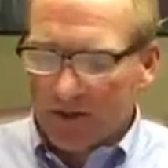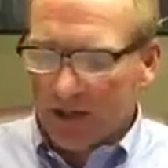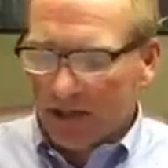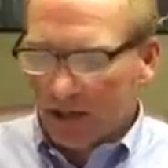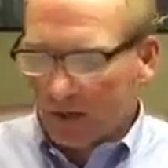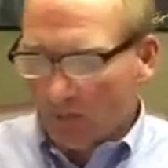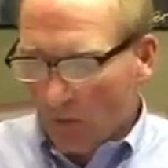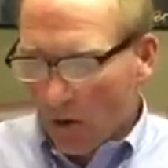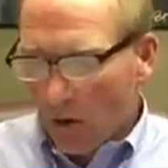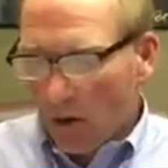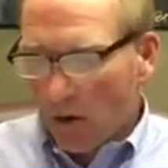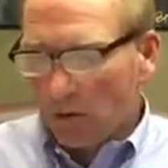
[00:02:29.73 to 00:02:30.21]

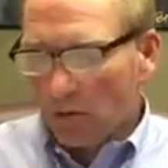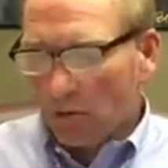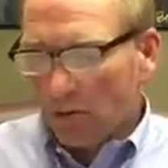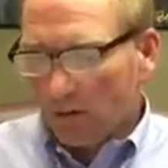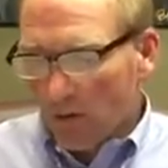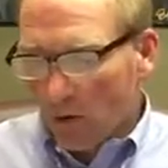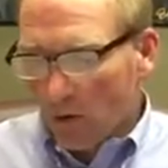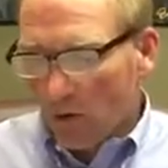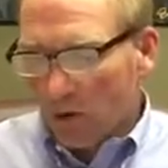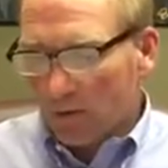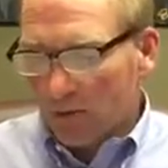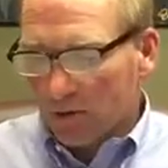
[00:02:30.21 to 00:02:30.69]
says for a
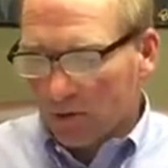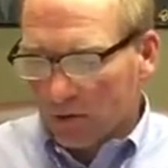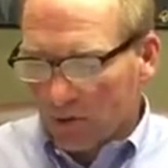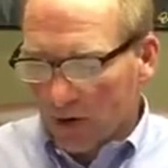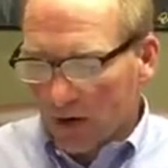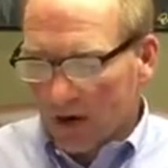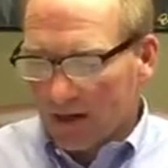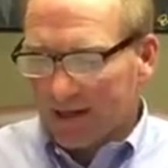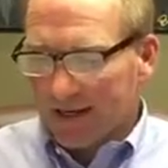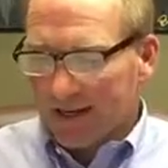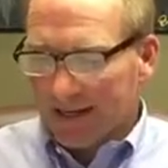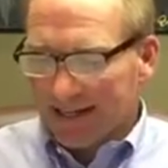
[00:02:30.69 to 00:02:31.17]
revocable
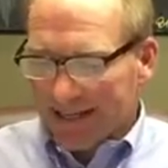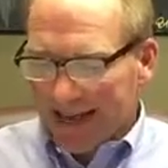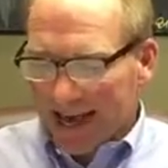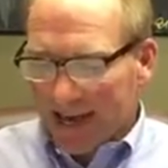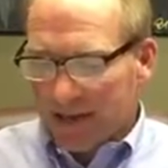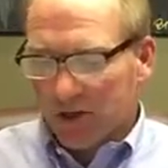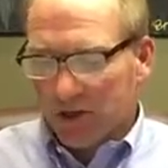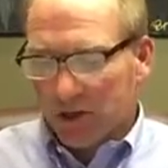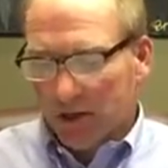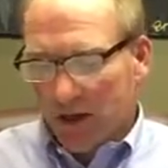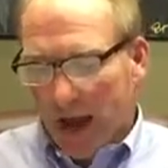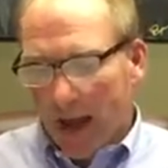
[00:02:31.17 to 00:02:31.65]
trust,
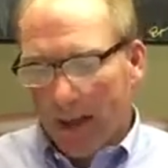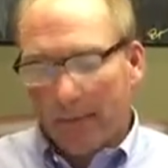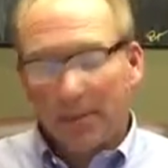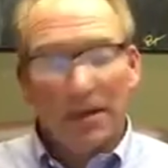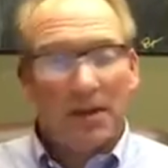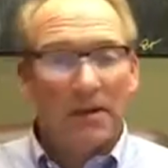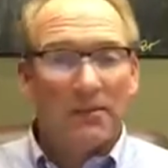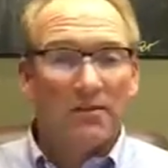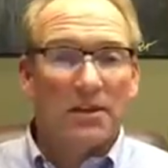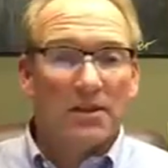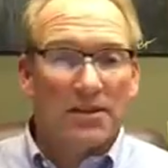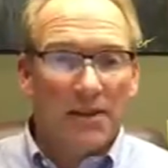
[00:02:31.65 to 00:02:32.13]
attach a
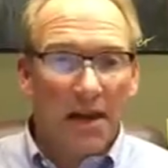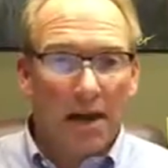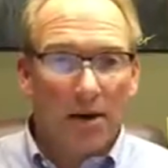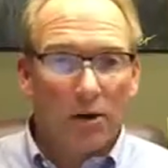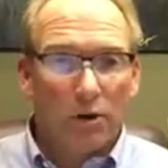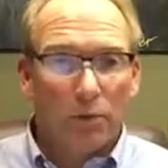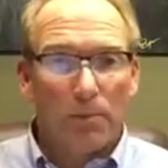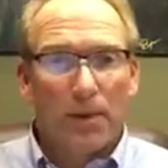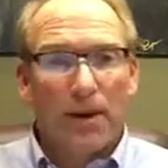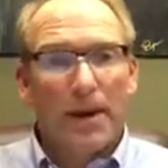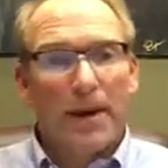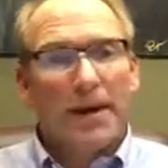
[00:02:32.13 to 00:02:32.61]
copy of the
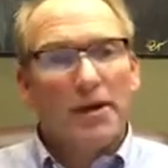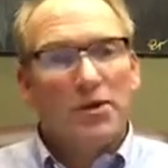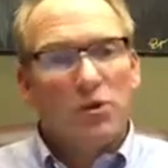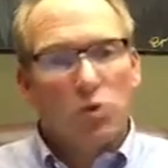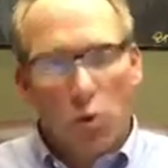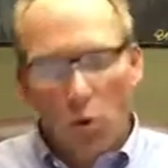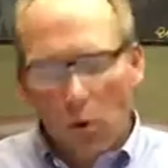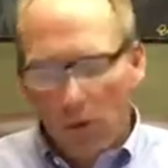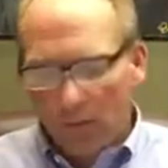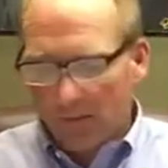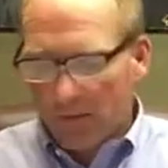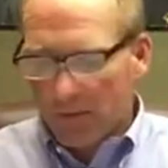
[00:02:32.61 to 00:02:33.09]
title page
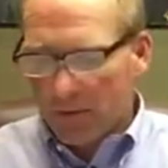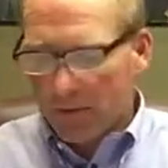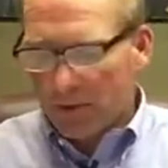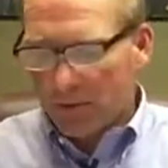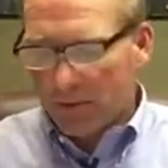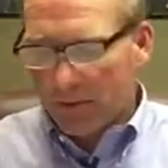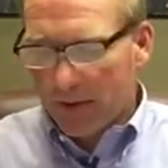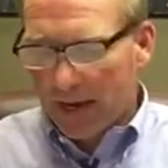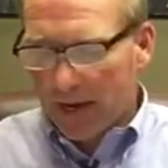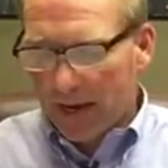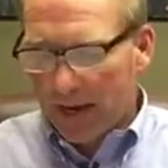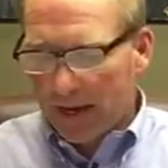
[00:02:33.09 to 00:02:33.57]
or
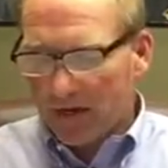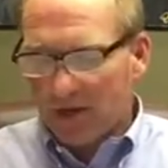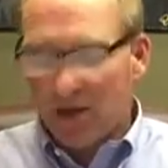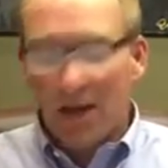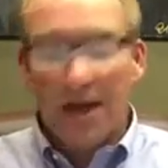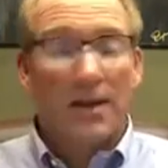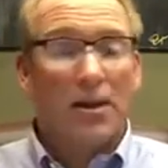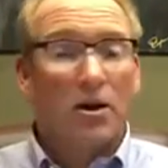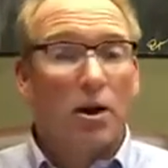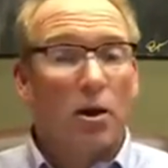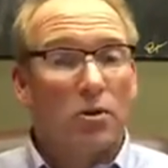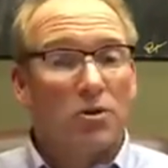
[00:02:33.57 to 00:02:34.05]
first page
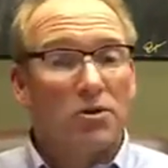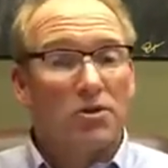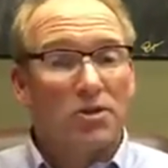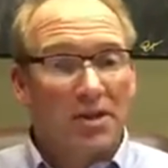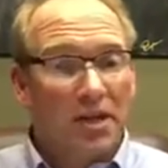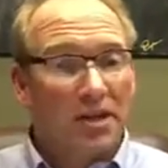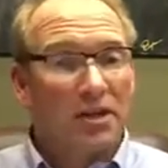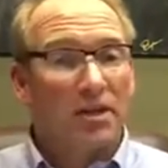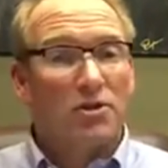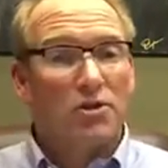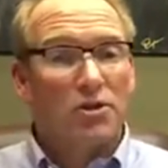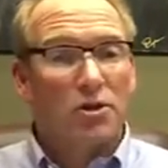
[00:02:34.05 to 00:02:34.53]
and all
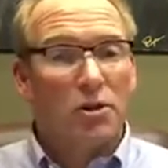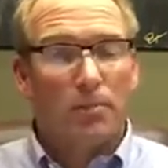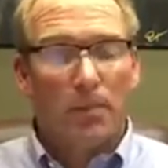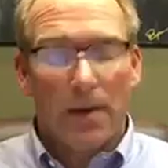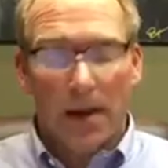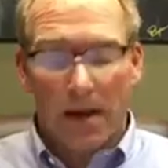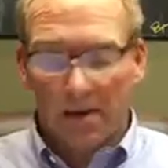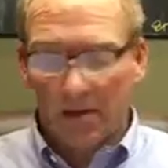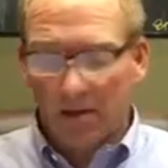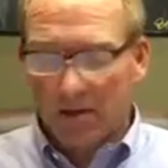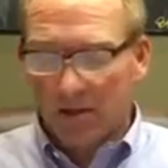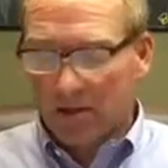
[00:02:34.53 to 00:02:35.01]
signature
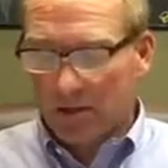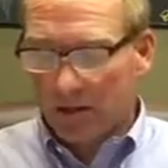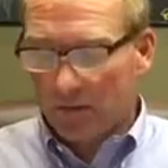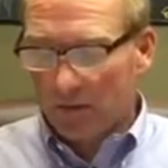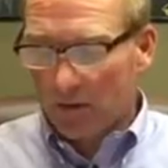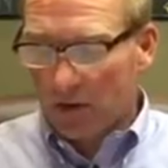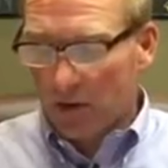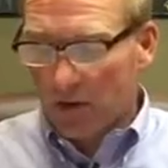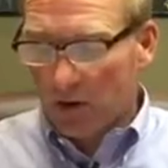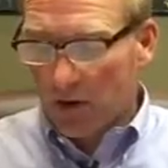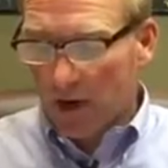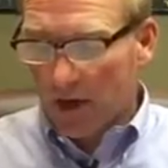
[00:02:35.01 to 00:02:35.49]
pages of
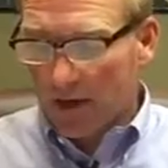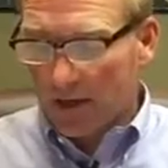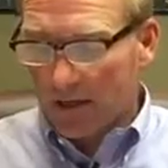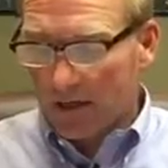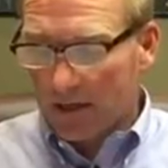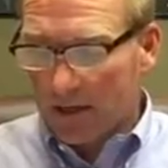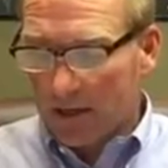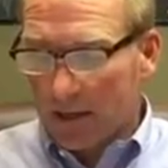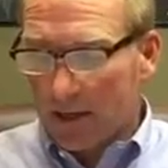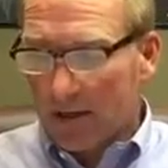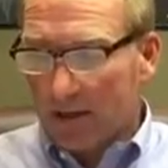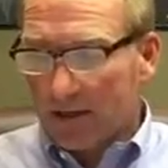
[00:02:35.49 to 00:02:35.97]
the
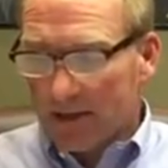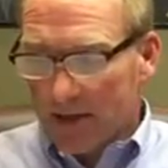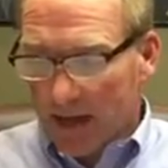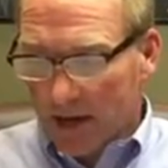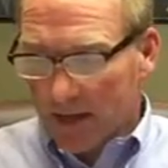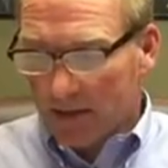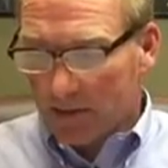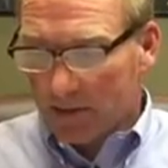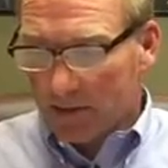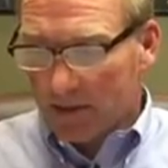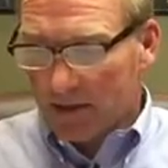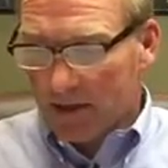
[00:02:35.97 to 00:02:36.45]
trust
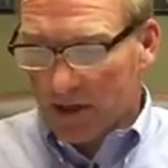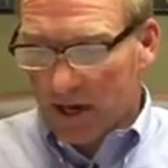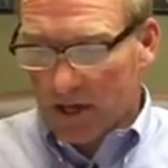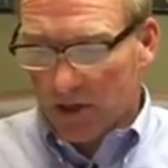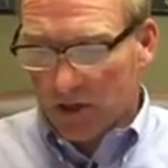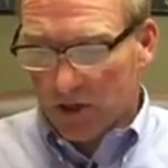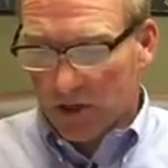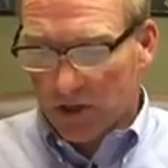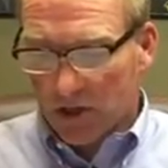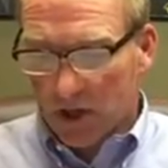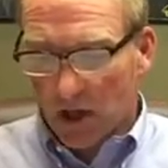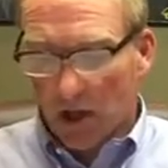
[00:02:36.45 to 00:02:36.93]

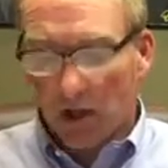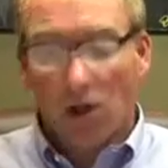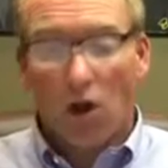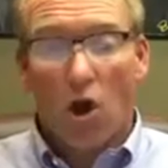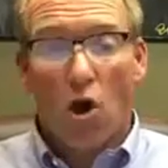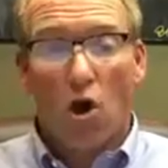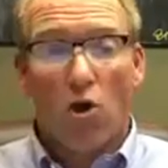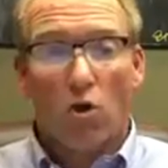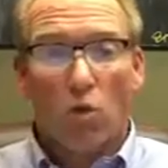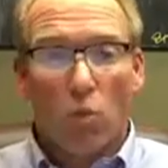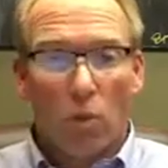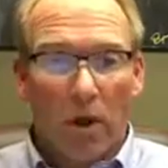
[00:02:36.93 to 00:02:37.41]
documentation
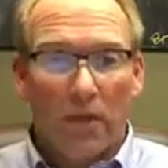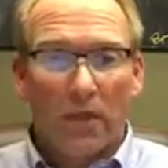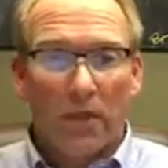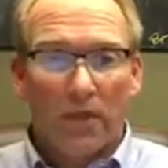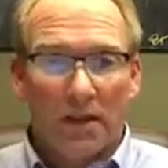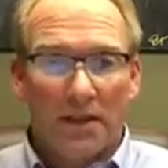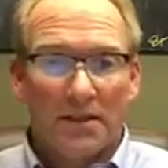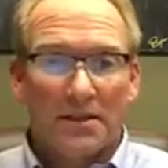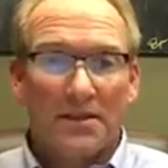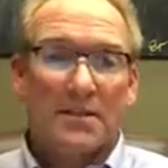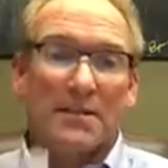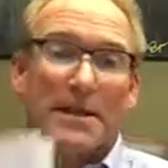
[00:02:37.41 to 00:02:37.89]
along with
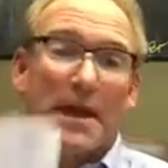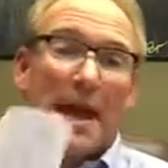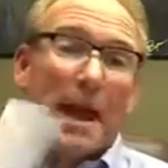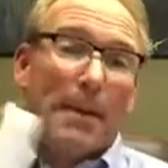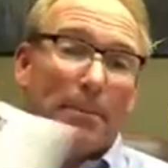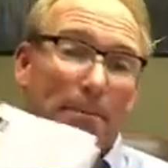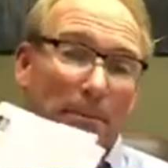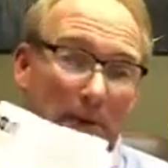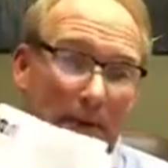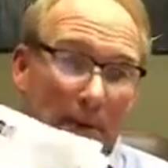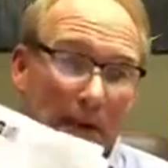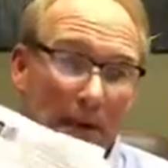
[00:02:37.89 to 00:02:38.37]
this
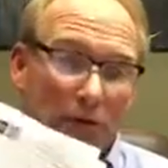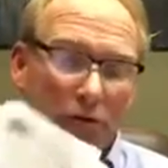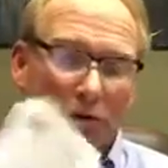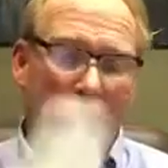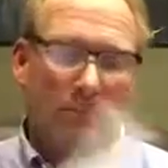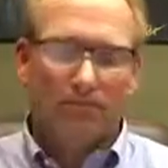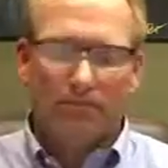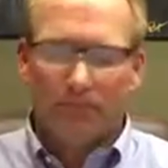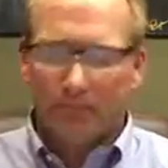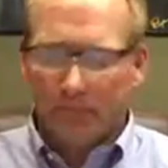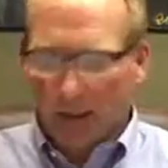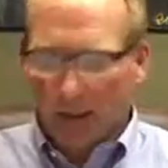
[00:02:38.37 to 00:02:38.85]
application.